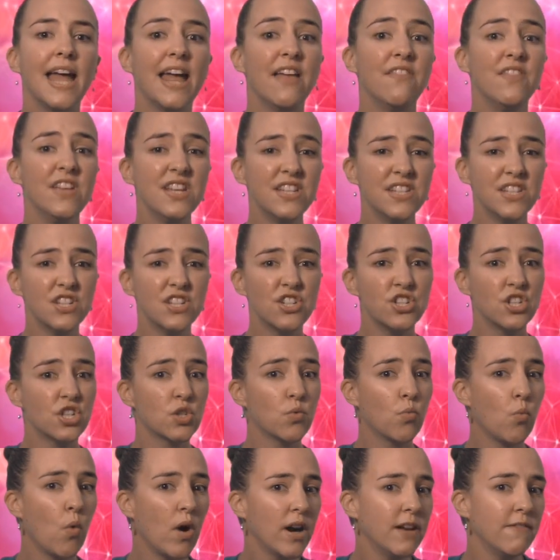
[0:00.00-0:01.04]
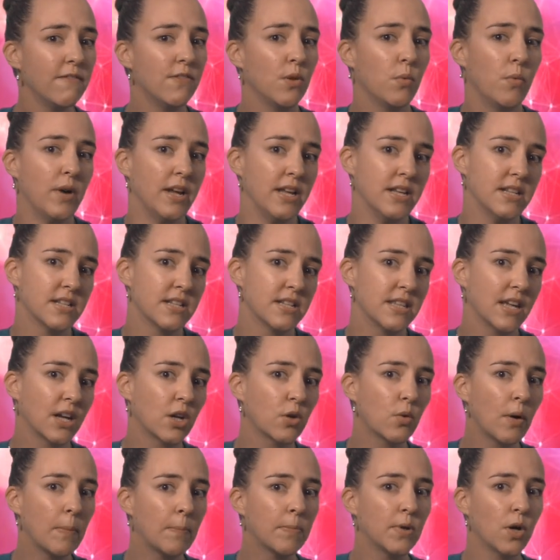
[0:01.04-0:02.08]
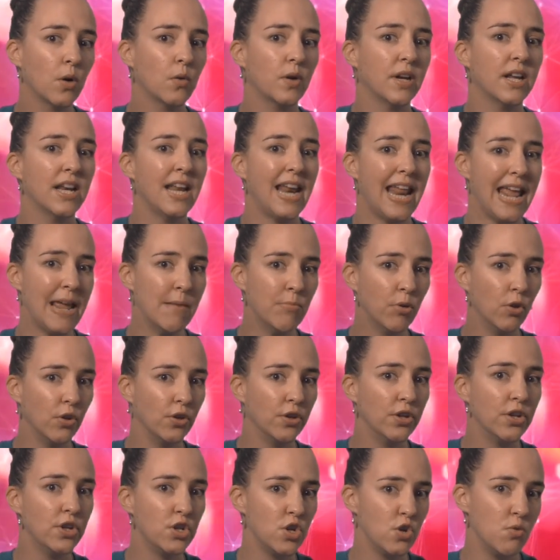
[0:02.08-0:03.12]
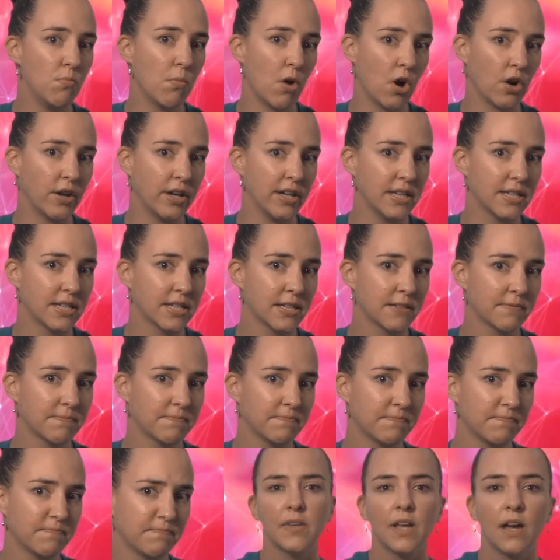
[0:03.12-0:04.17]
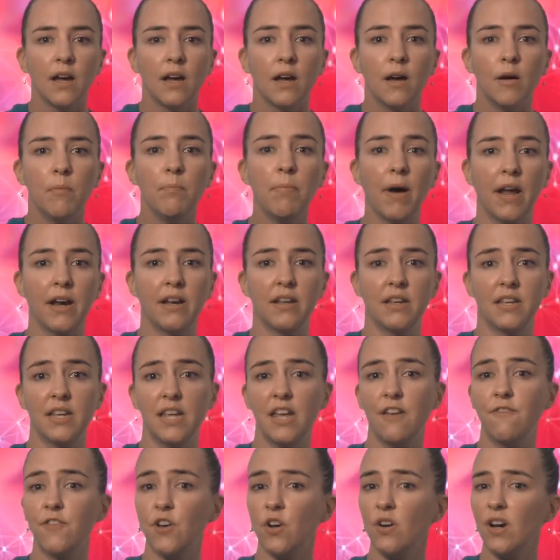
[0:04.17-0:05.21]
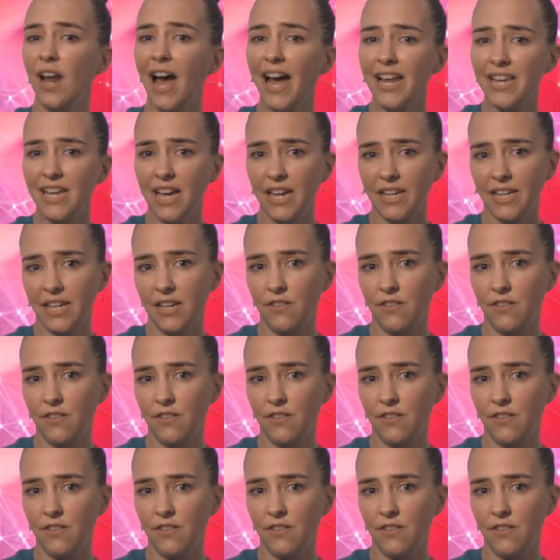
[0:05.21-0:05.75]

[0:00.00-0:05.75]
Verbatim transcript: And this is just one of the ways that crypto can enable new markets. But if you're not yet